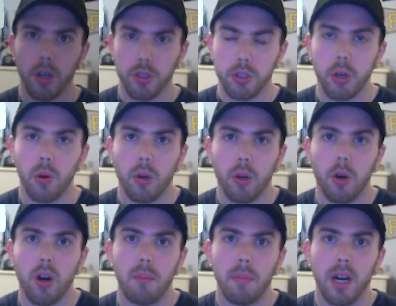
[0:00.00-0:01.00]
is going
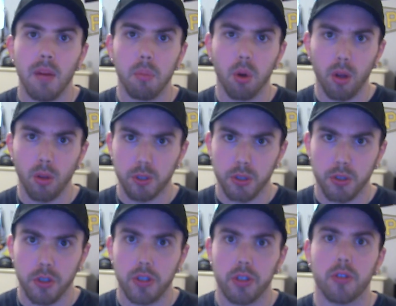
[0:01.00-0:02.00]
on, my brothers and
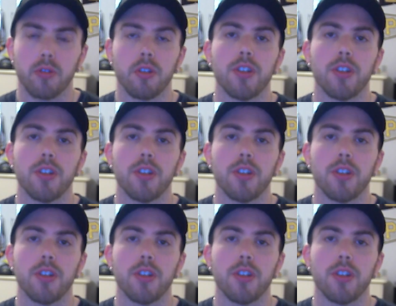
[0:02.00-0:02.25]
sisters?